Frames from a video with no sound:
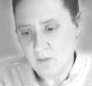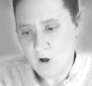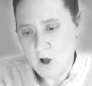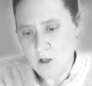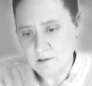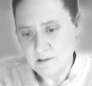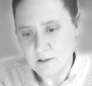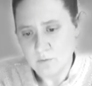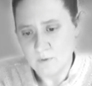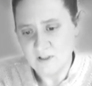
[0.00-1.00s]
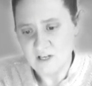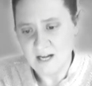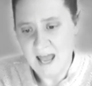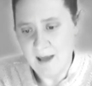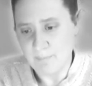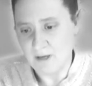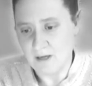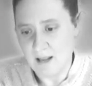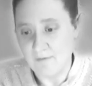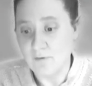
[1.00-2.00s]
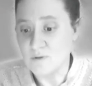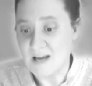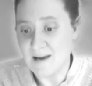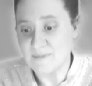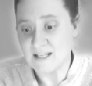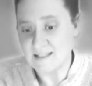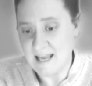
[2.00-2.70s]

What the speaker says: The halt, which can happen a few times a